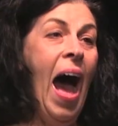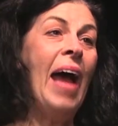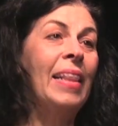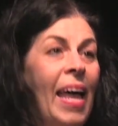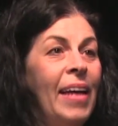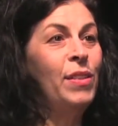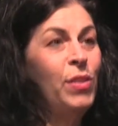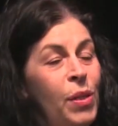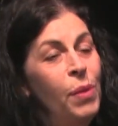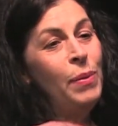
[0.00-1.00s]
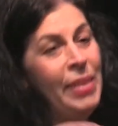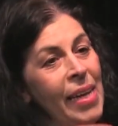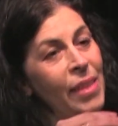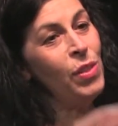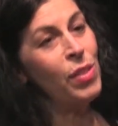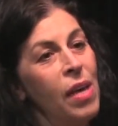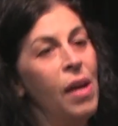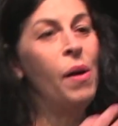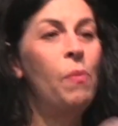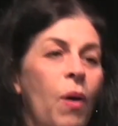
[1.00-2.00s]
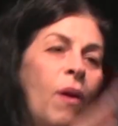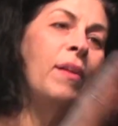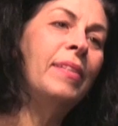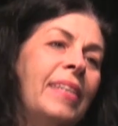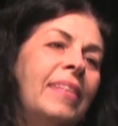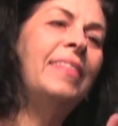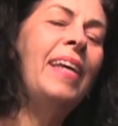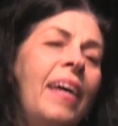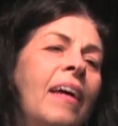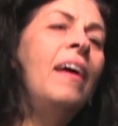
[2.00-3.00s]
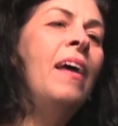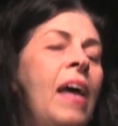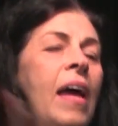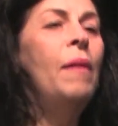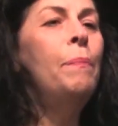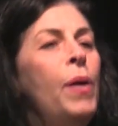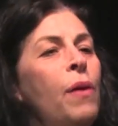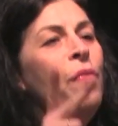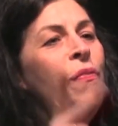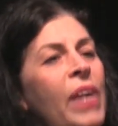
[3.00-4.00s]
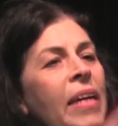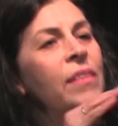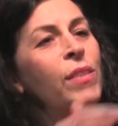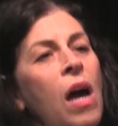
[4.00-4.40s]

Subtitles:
I'd like to teach the world to sing in perfect